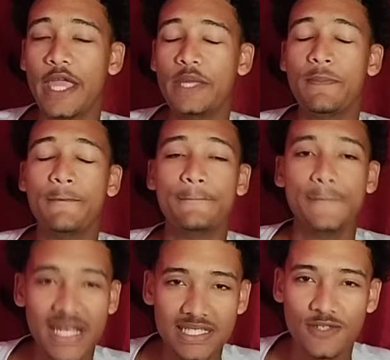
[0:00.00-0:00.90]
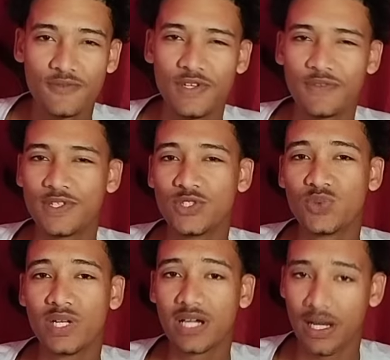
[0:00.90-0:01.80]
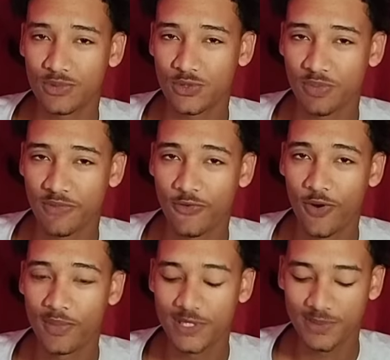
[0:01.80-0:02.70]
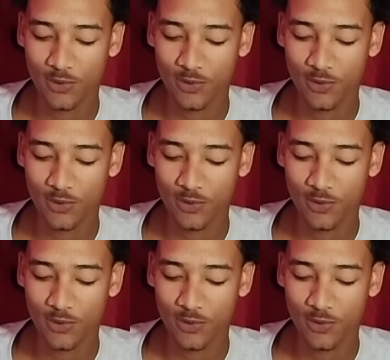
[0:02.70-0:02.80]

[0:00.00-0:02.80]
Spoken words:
a massive difference when it comes to performance.